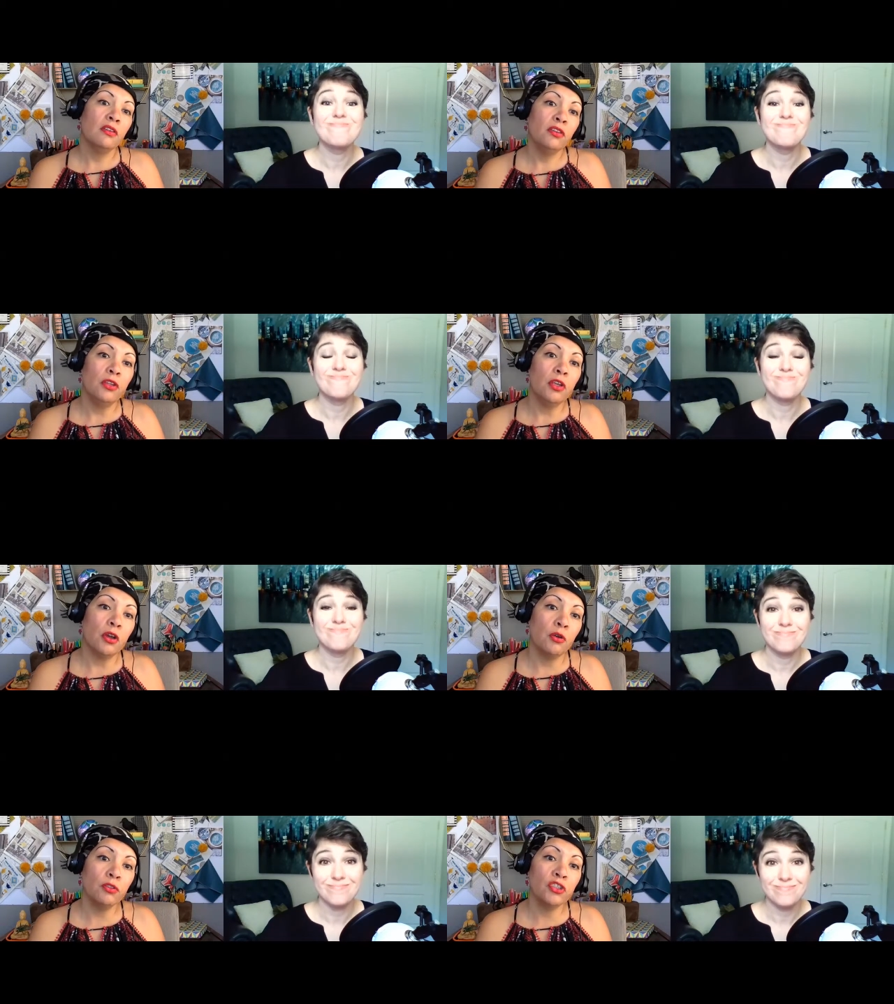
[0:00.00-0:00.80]
Speaker 1: you
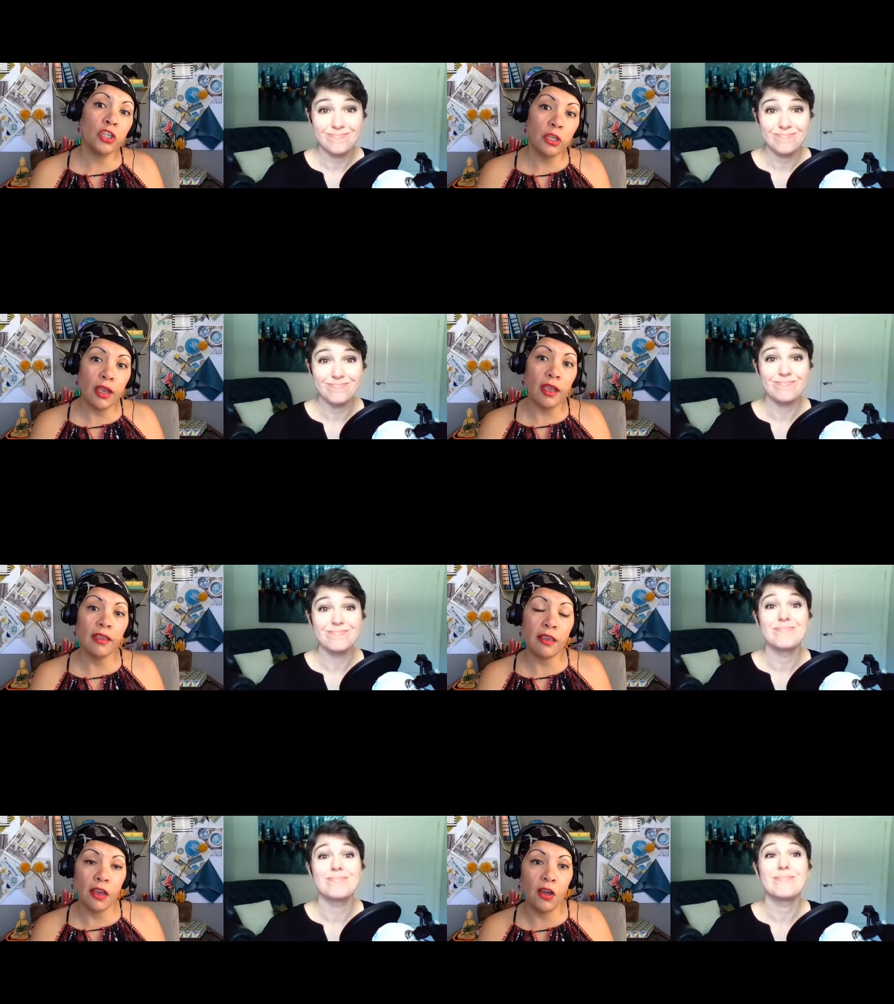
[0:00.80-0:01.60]
know should i
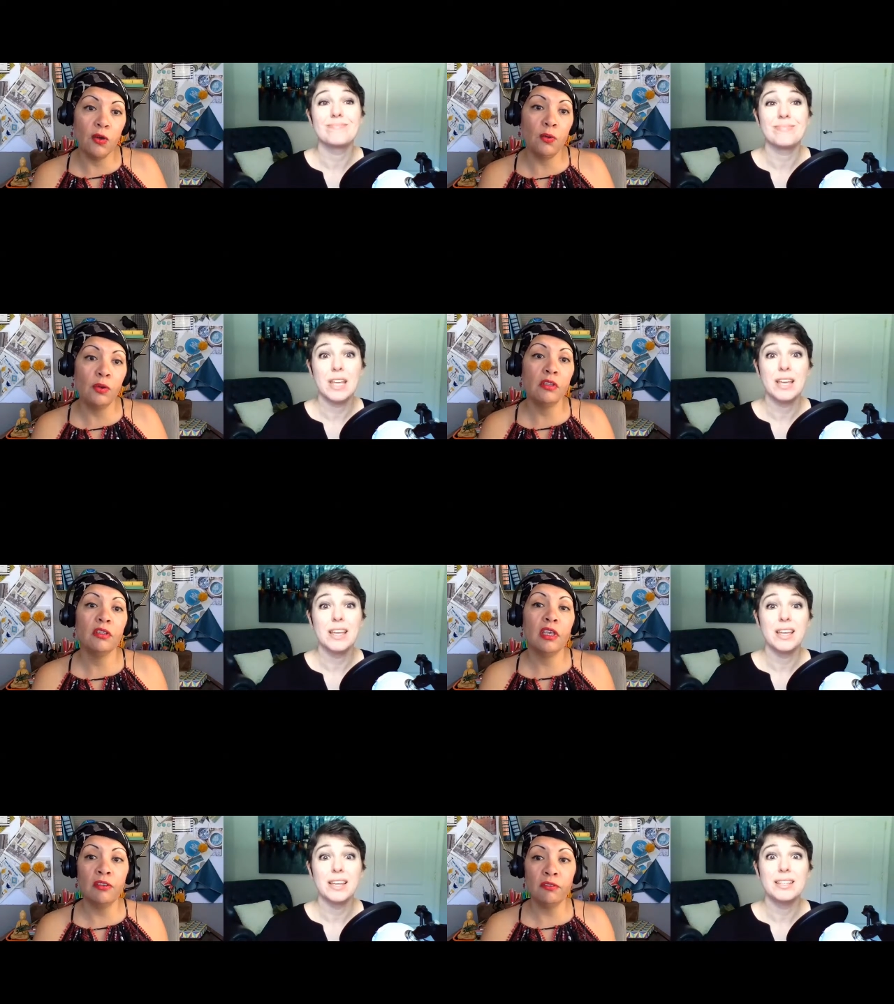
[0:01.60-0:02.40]
go
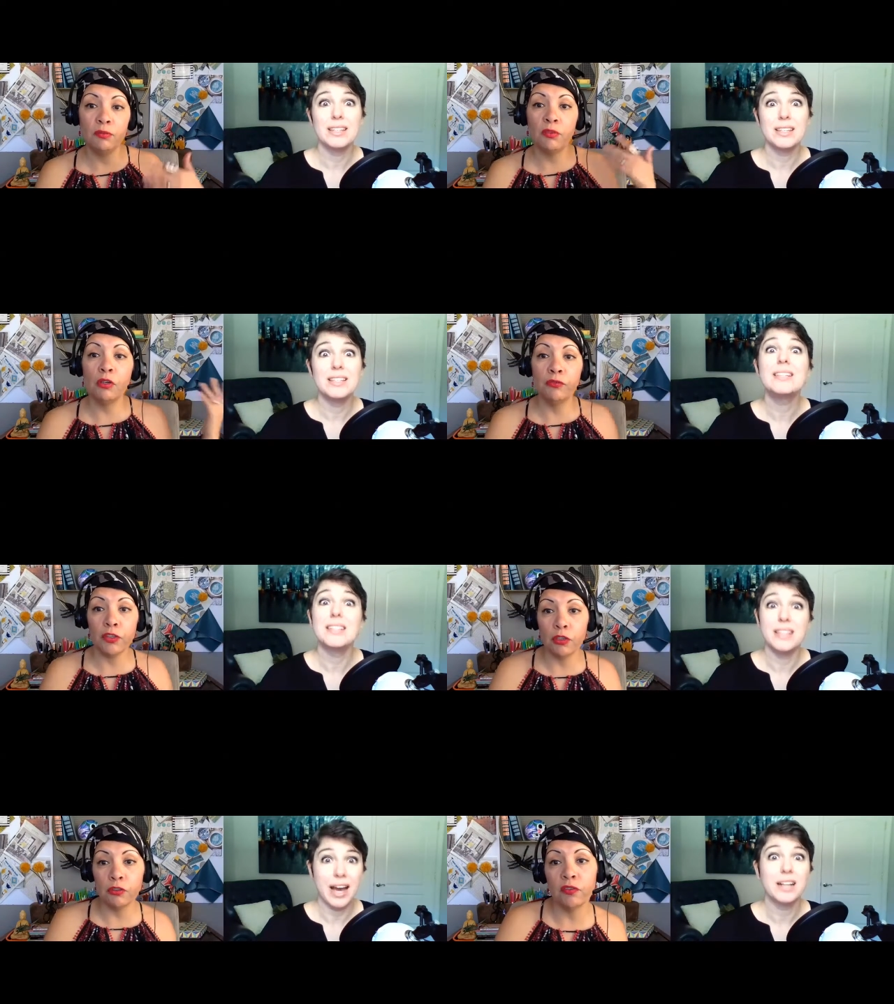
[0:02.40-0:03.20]
it, though for
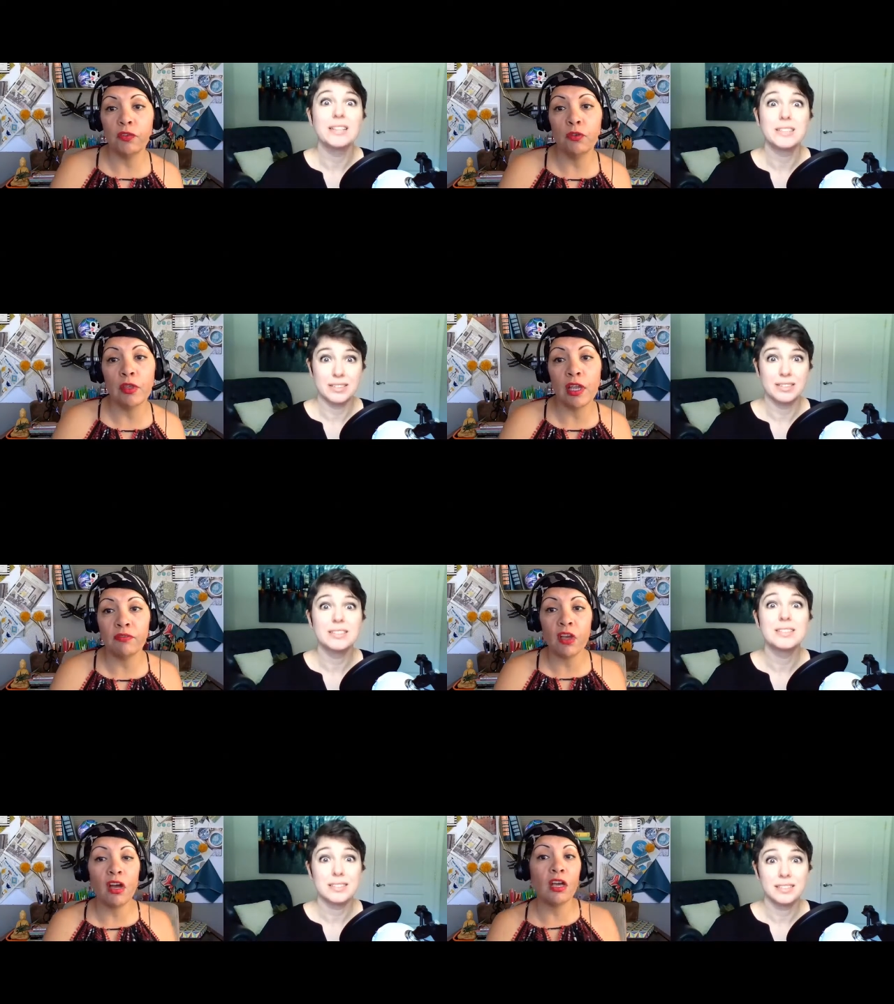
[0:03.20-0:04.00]
those yeah. of you that
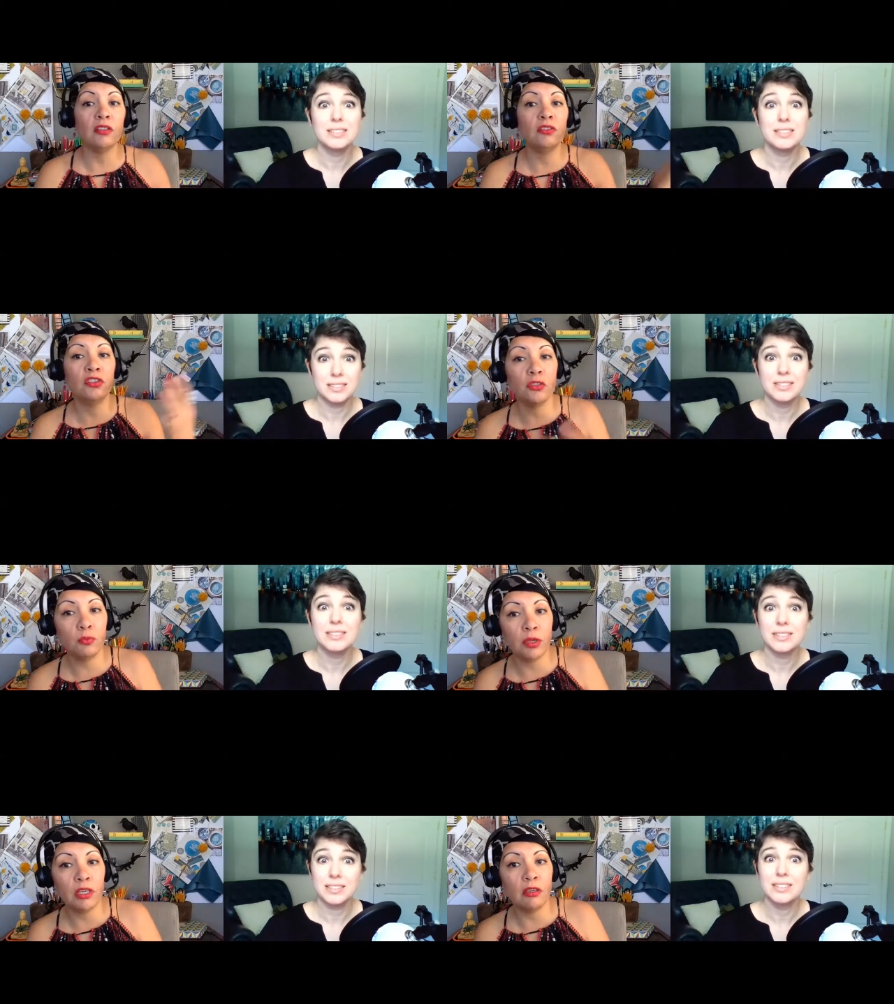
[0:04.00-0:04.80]
have gone should
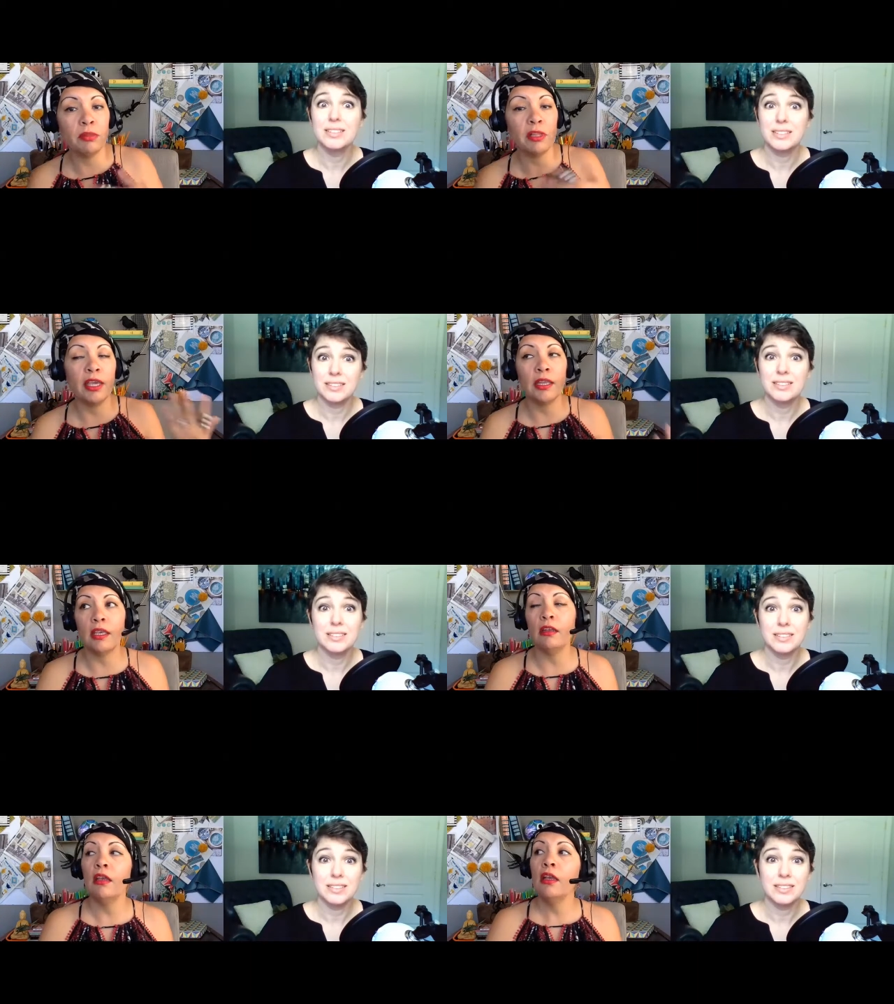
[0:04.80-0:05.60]
we plan
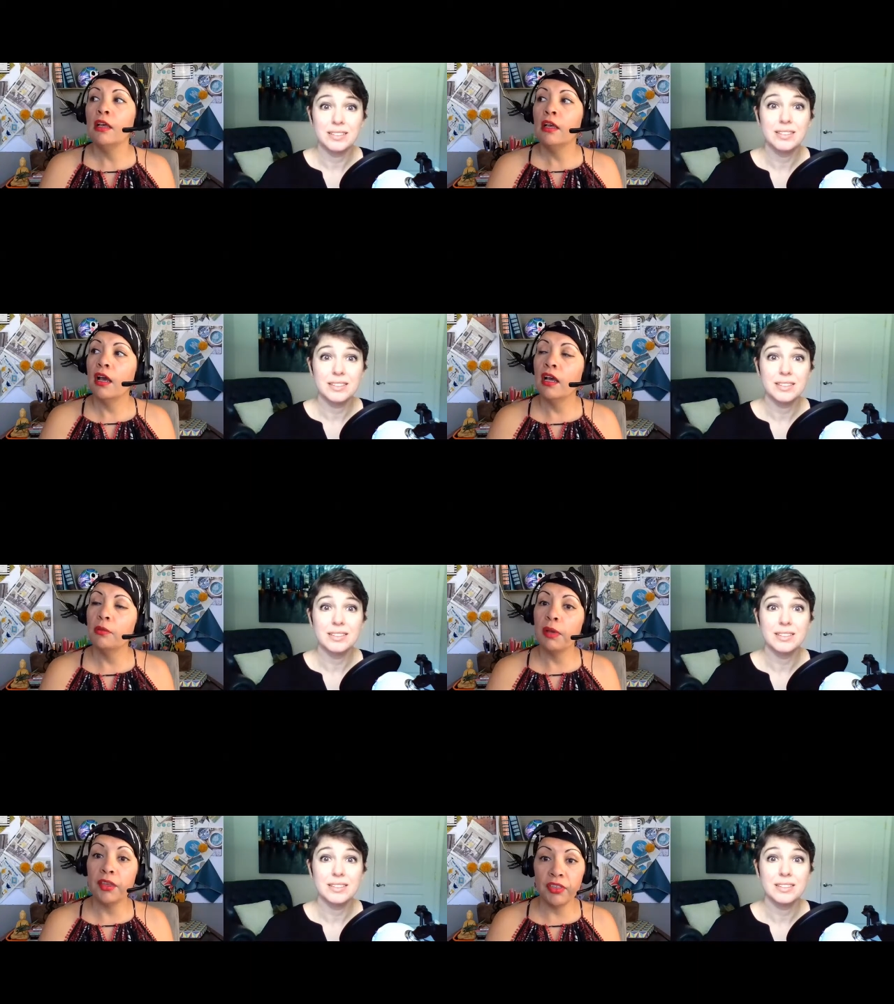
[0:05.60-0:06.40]
it
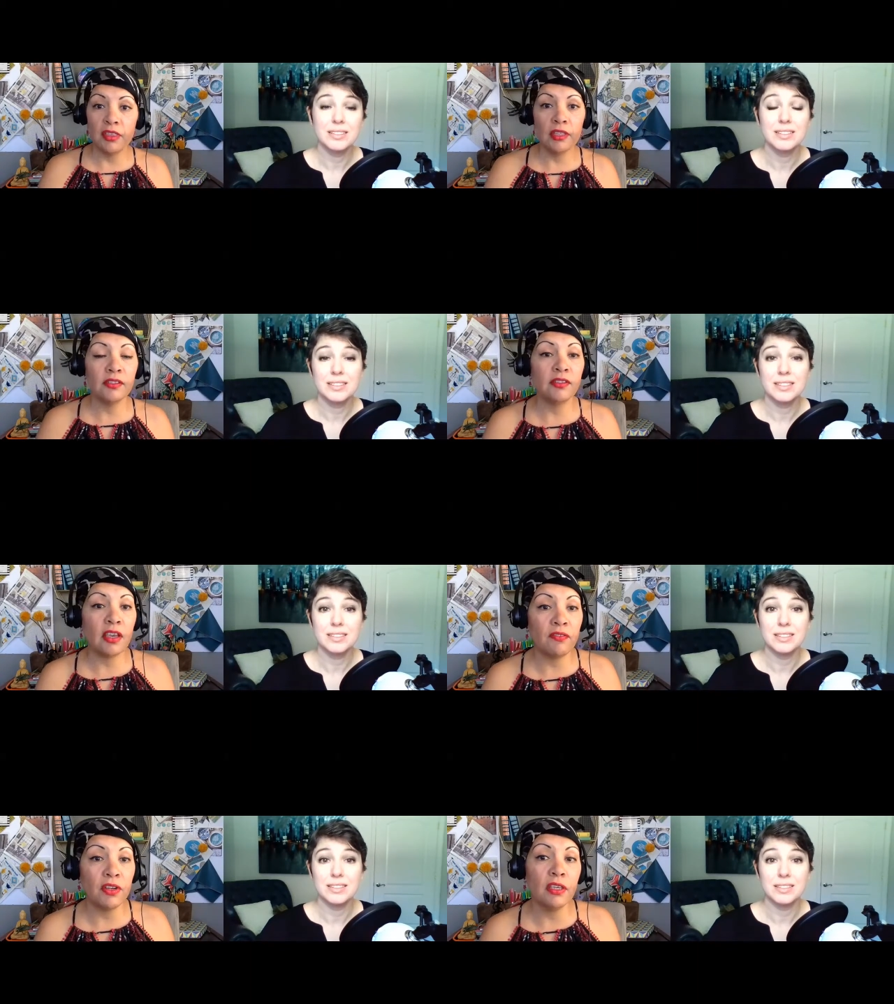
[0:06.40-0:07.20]
um, i think that's a
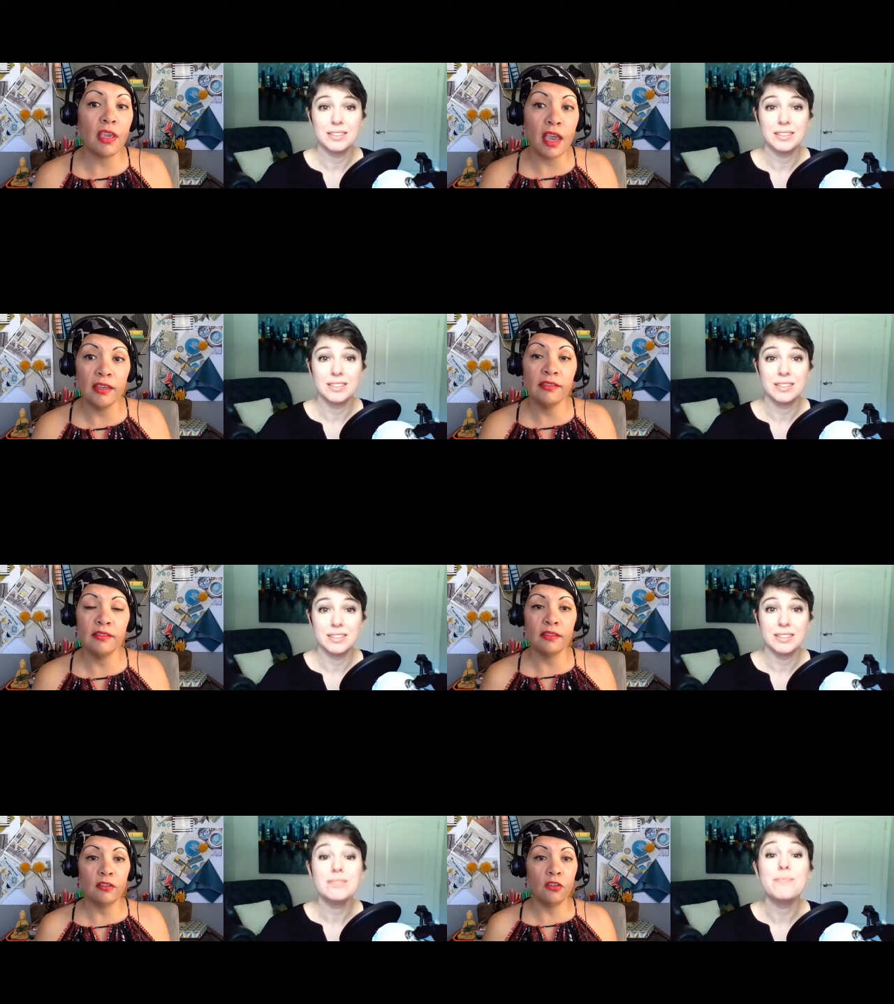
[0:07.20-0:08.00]
definite
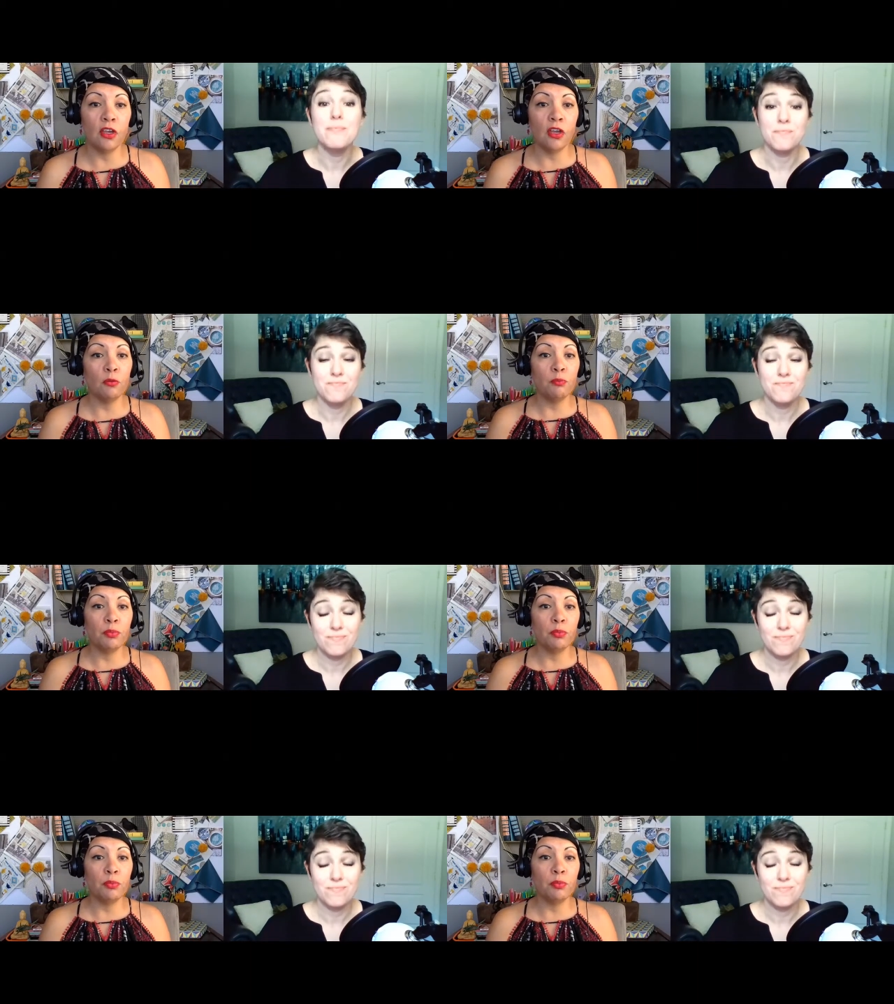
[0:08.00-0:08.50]
yes you mm-hmm. know mm-hmm.